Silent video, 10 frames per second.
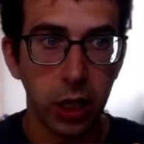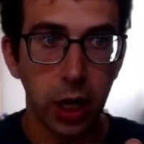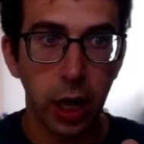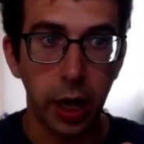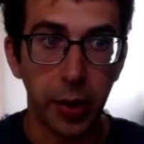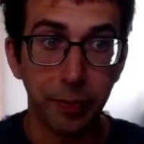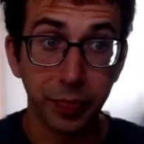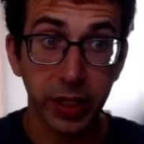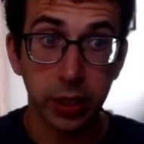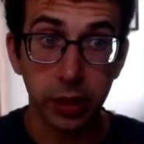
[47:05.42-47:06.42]
um,
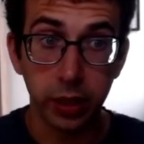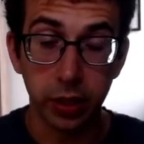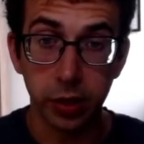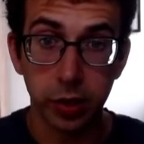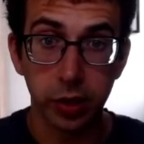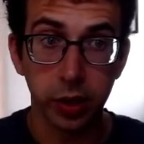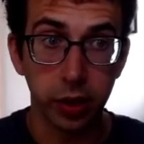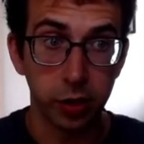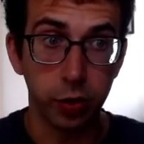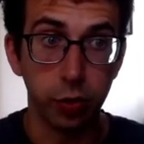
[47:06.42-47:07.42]
these,
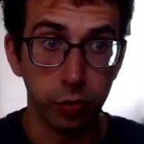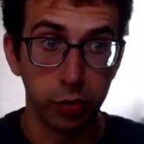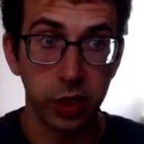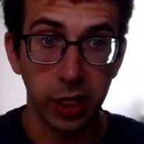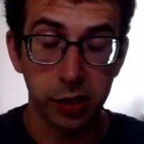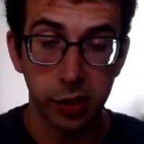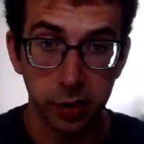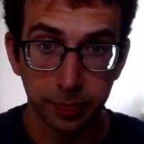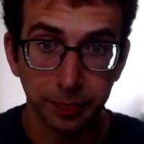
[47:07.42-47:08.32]
these new slices.